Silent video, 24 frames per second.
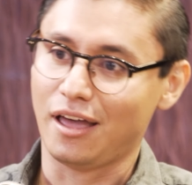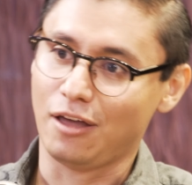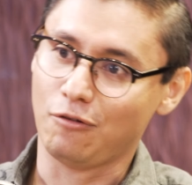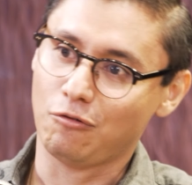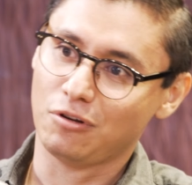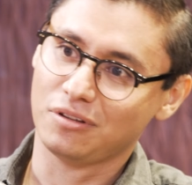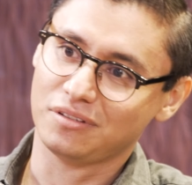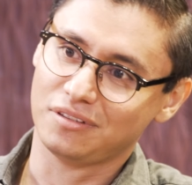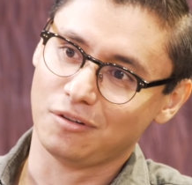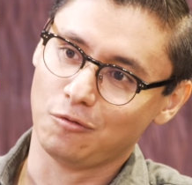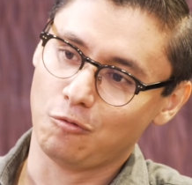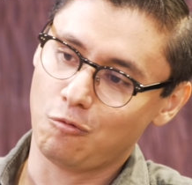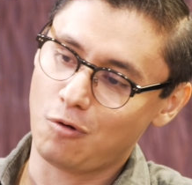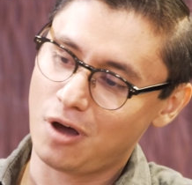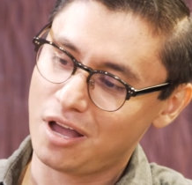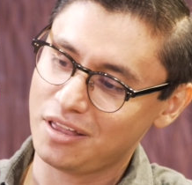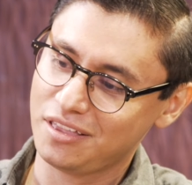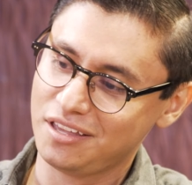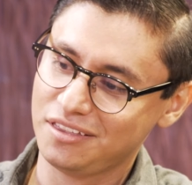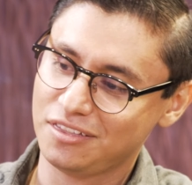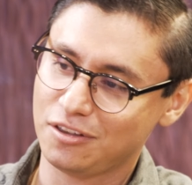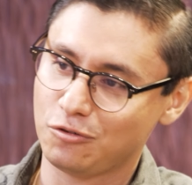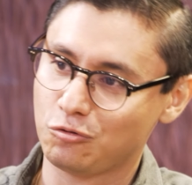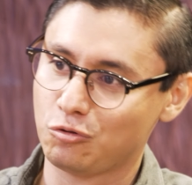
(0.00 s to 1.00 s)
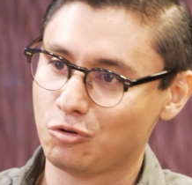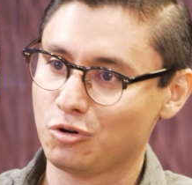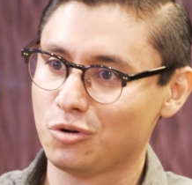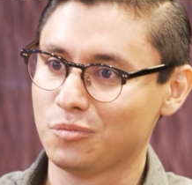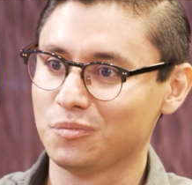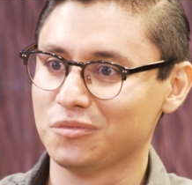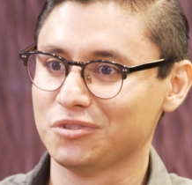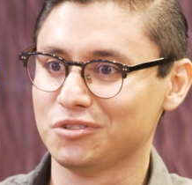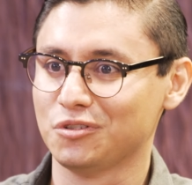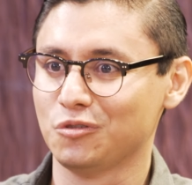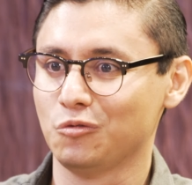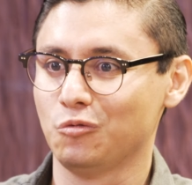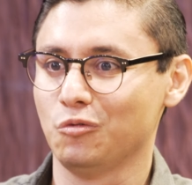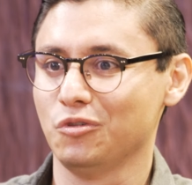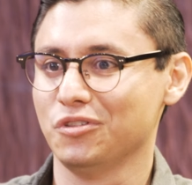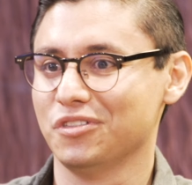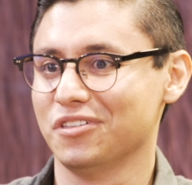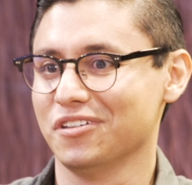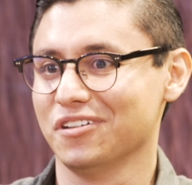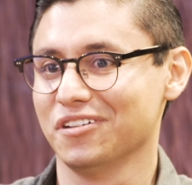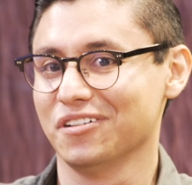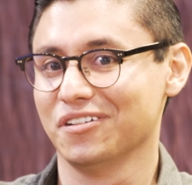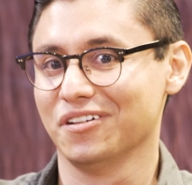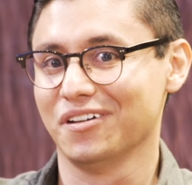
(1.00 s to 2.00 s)
I was the one in the rooms
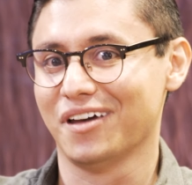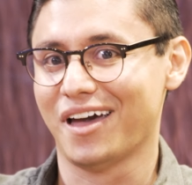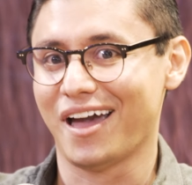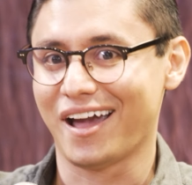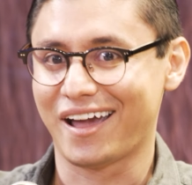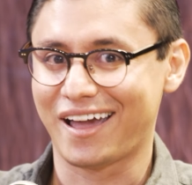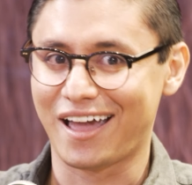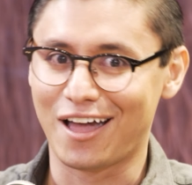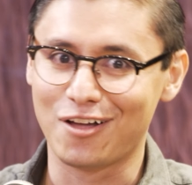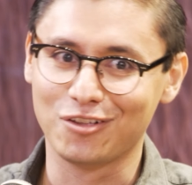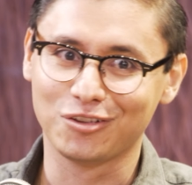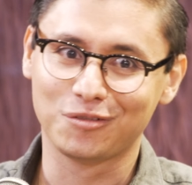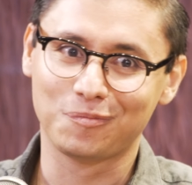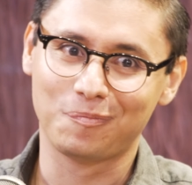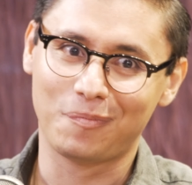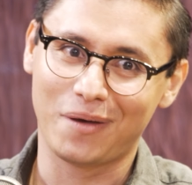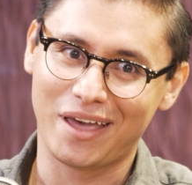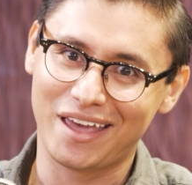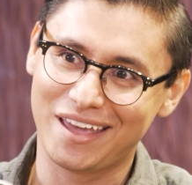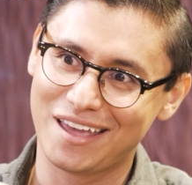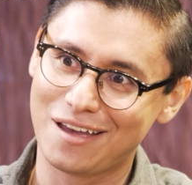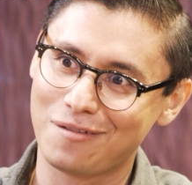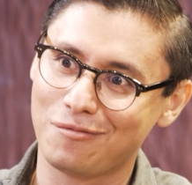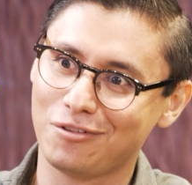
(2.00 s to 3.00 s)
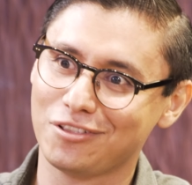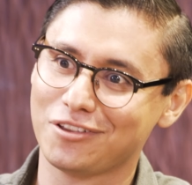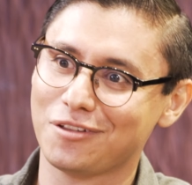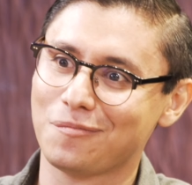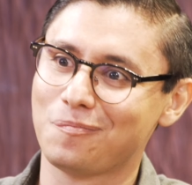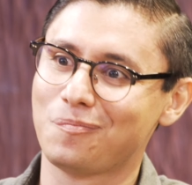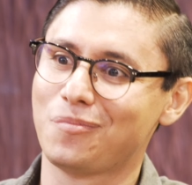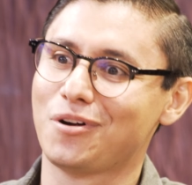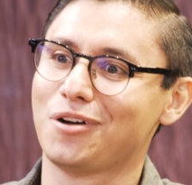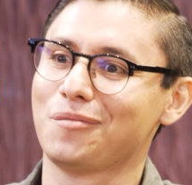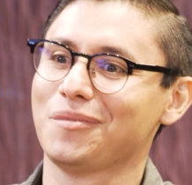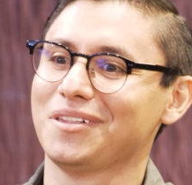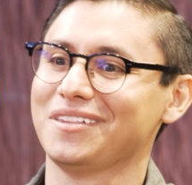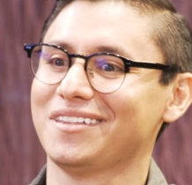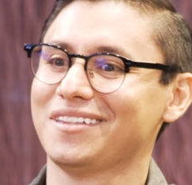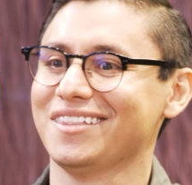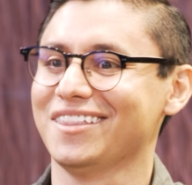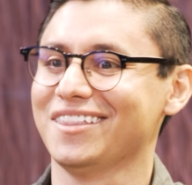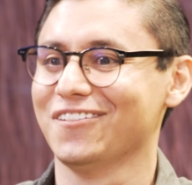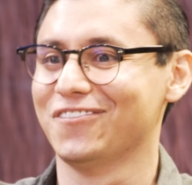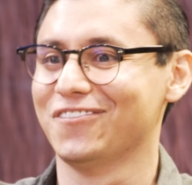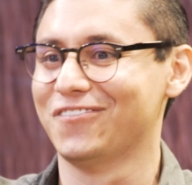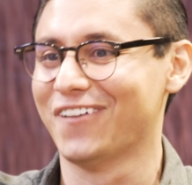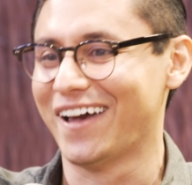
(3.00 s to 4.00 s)
with the accounts payable departments and
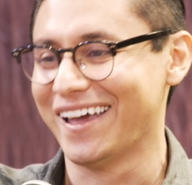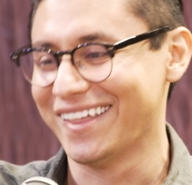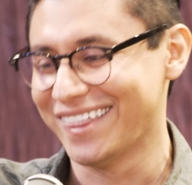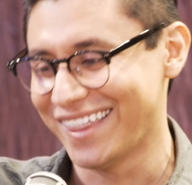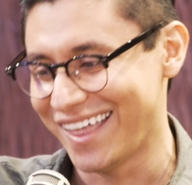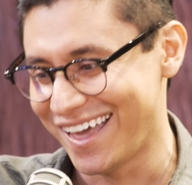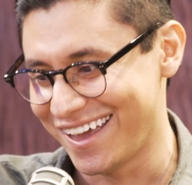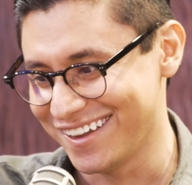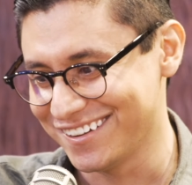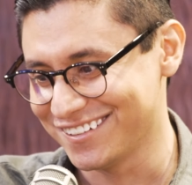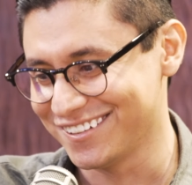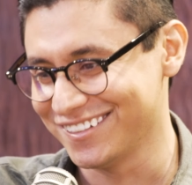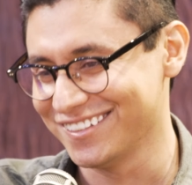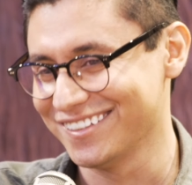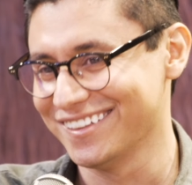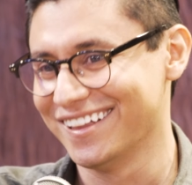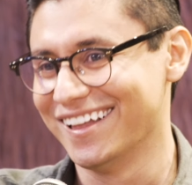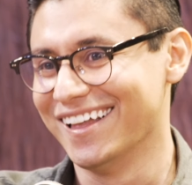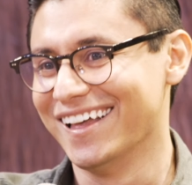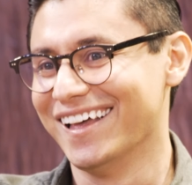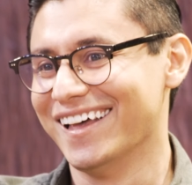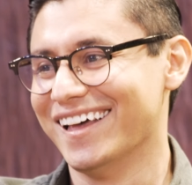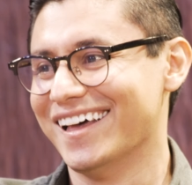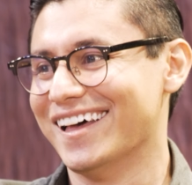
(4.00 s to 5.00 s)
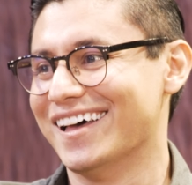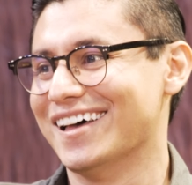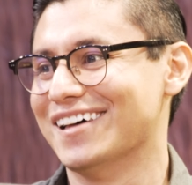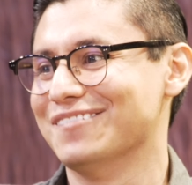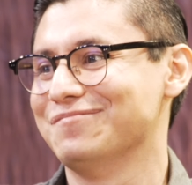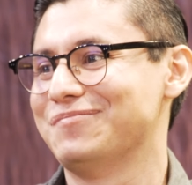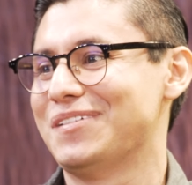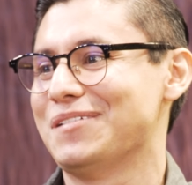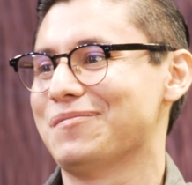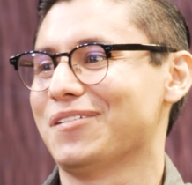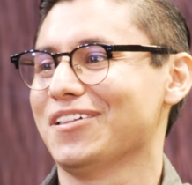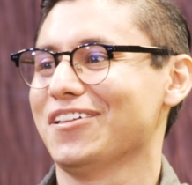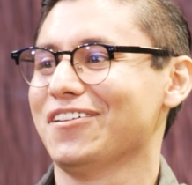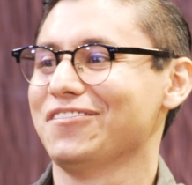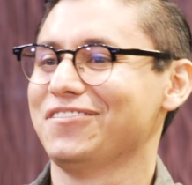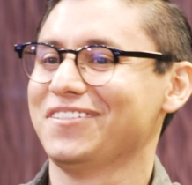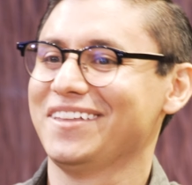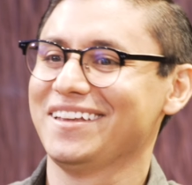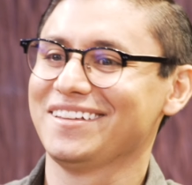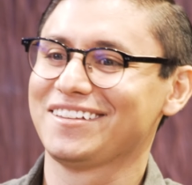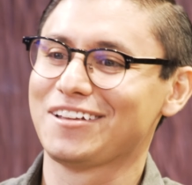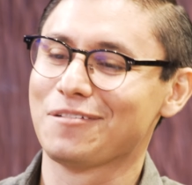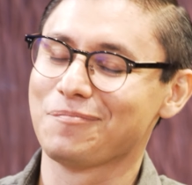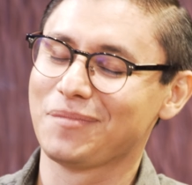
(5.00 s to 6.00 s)
the financial people of
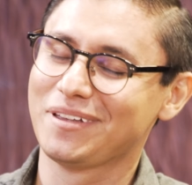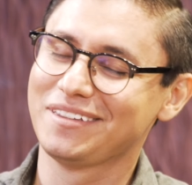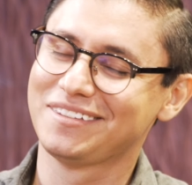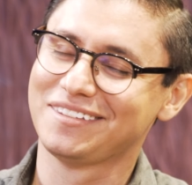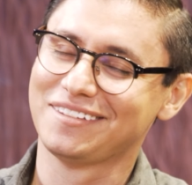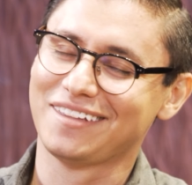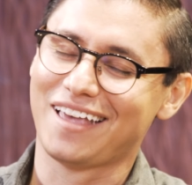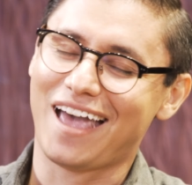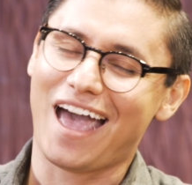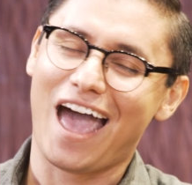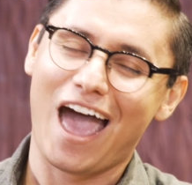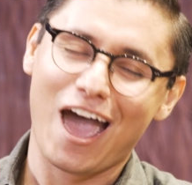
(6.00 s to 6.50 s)
these companies.